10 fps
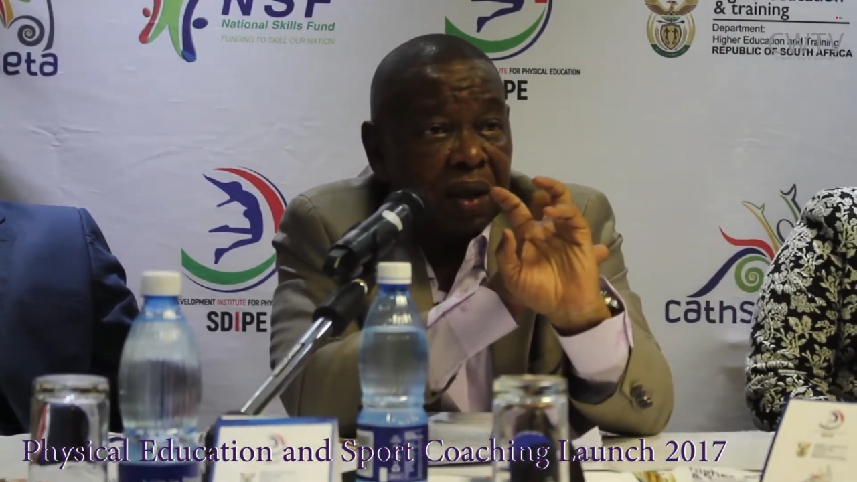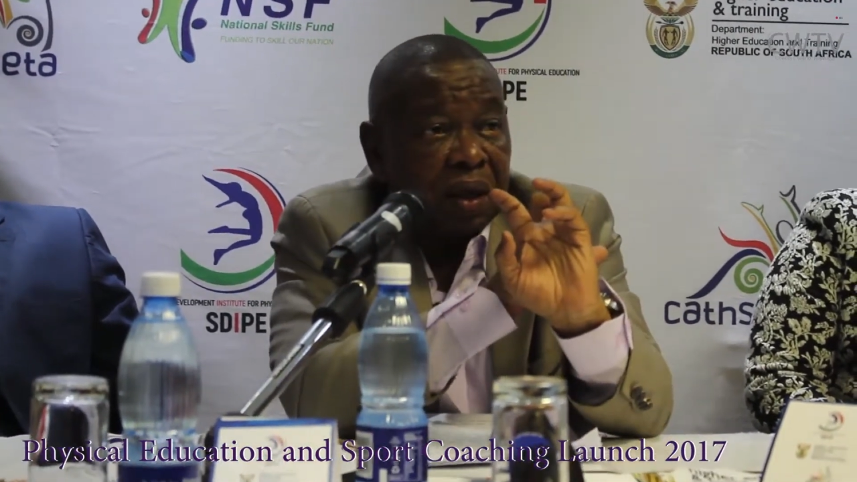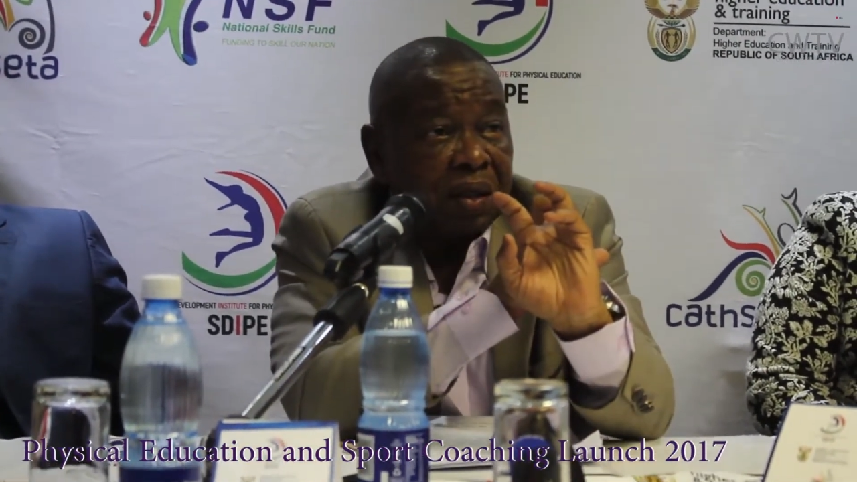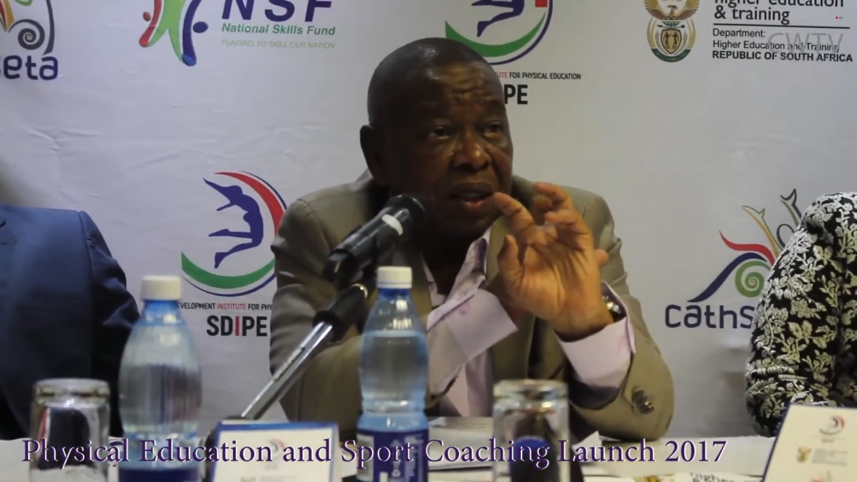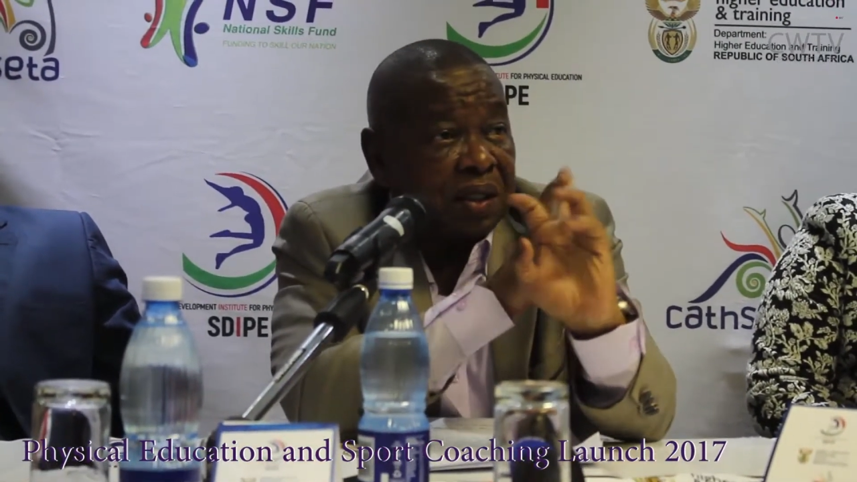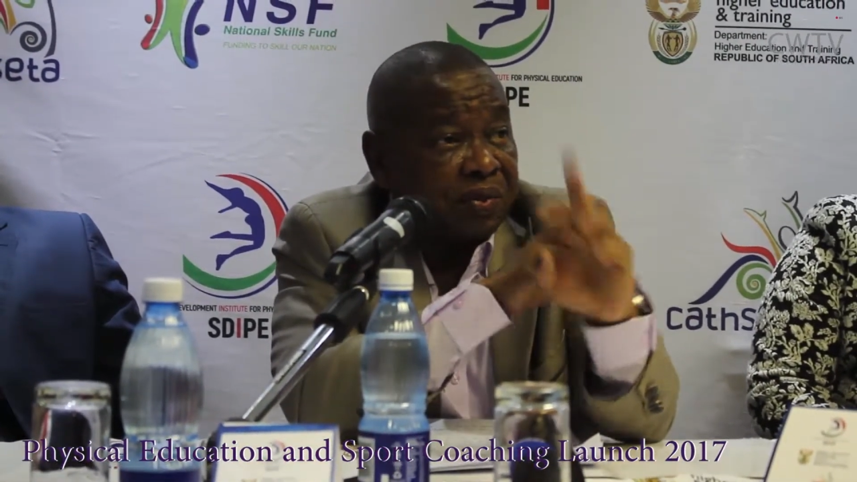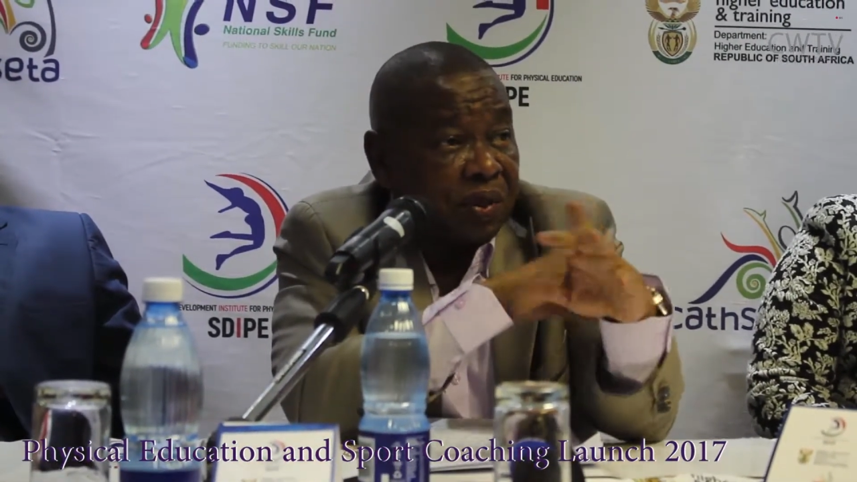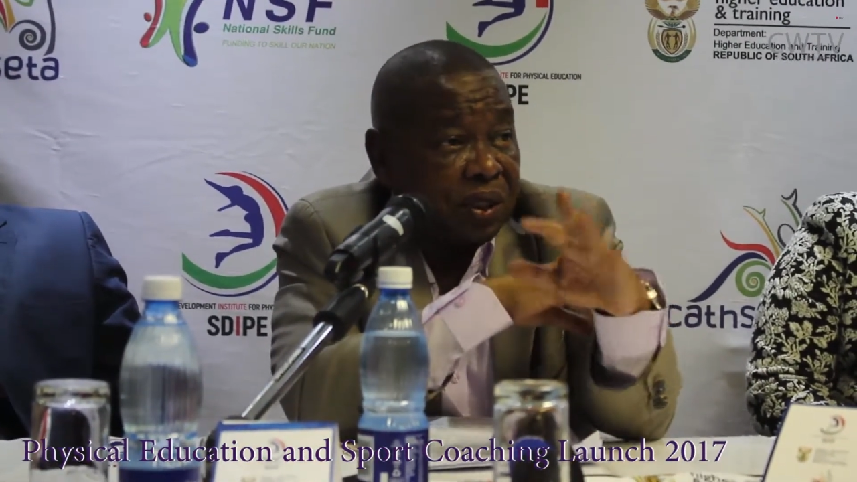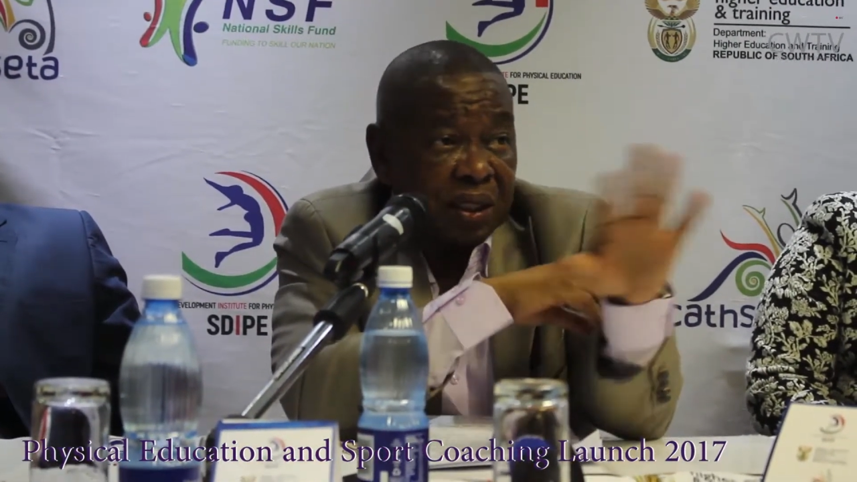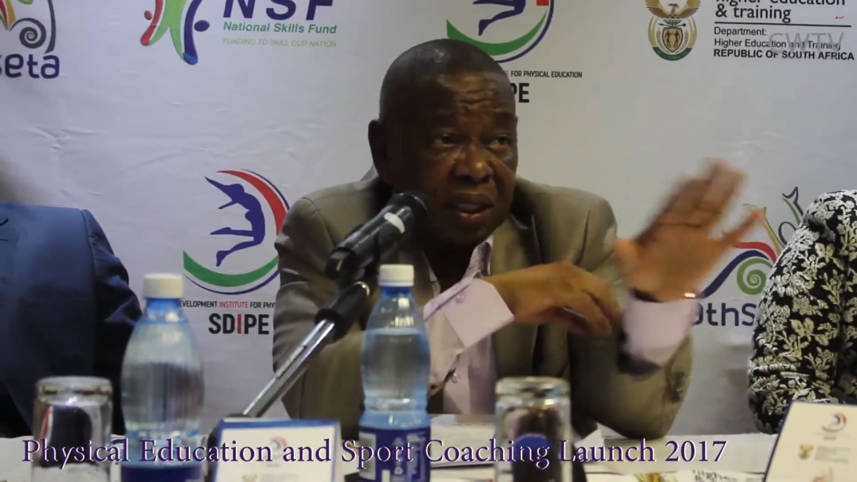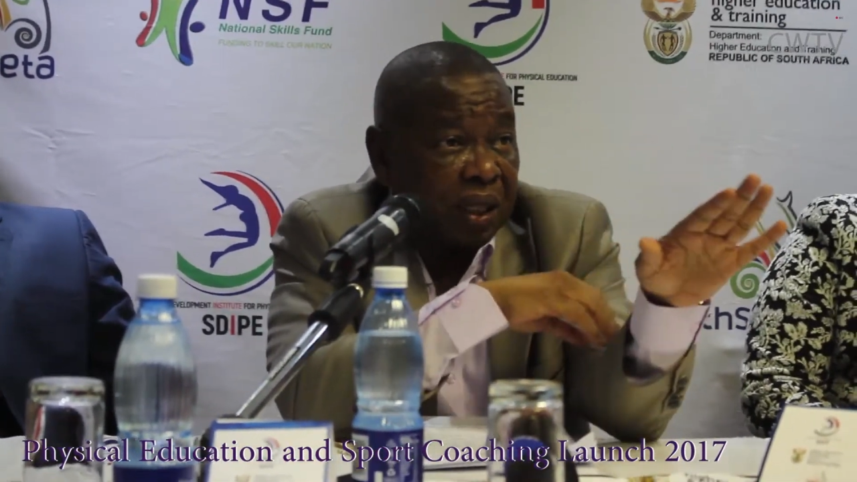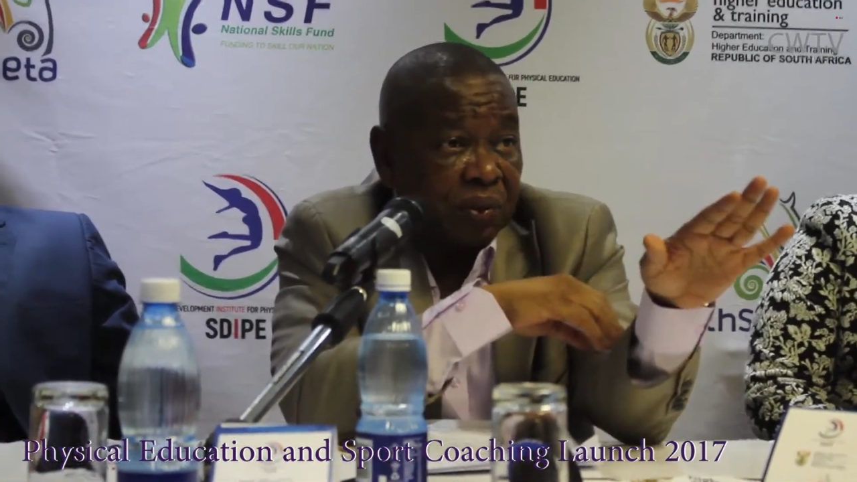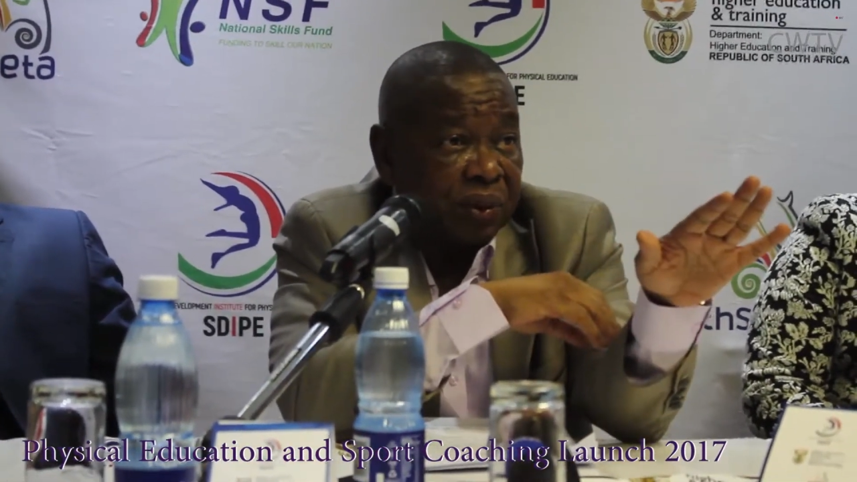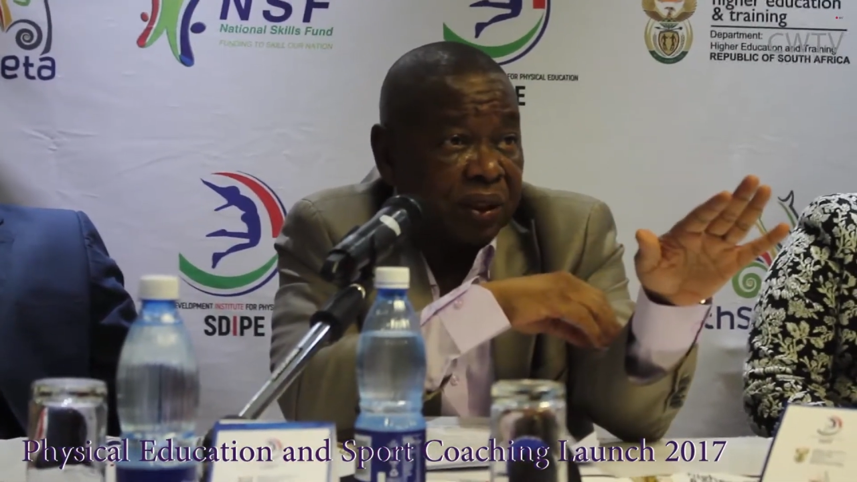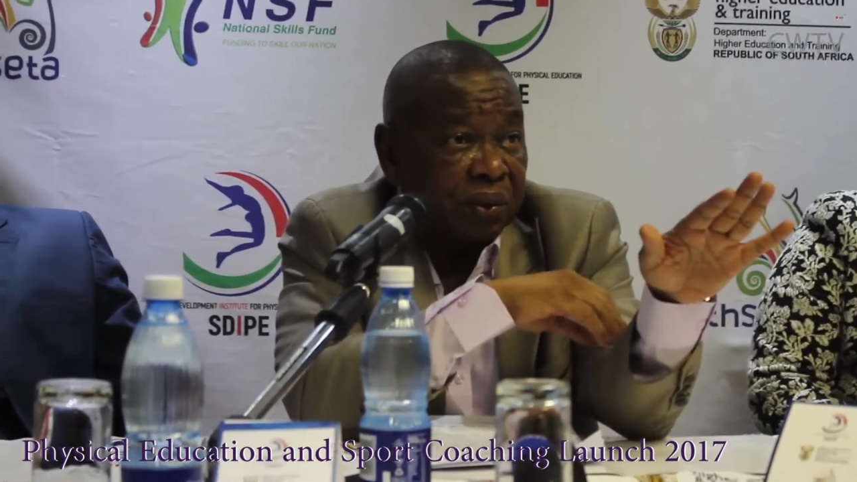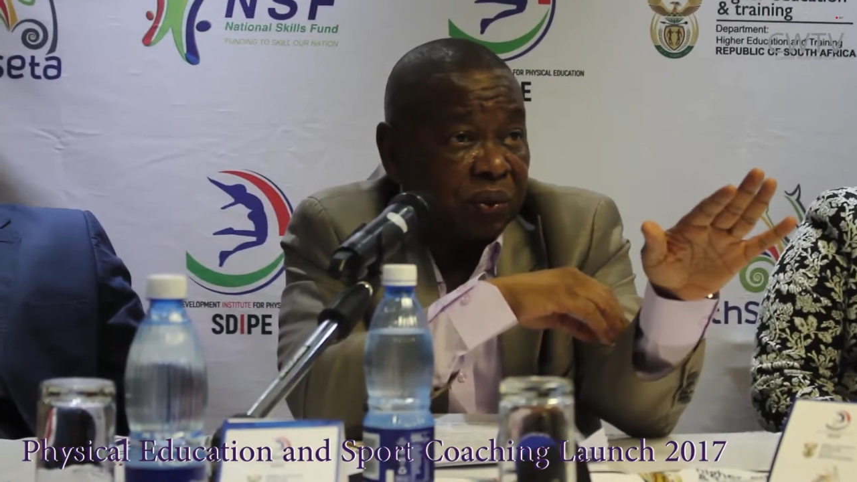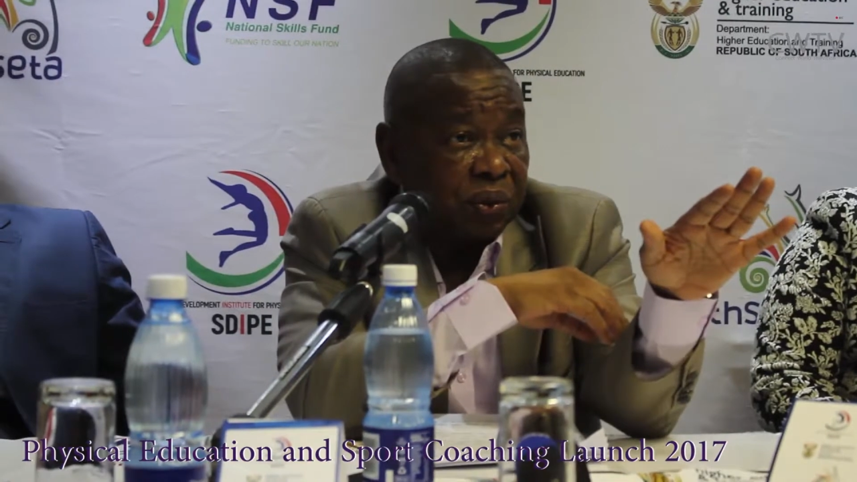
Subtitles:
Just for a start, we said we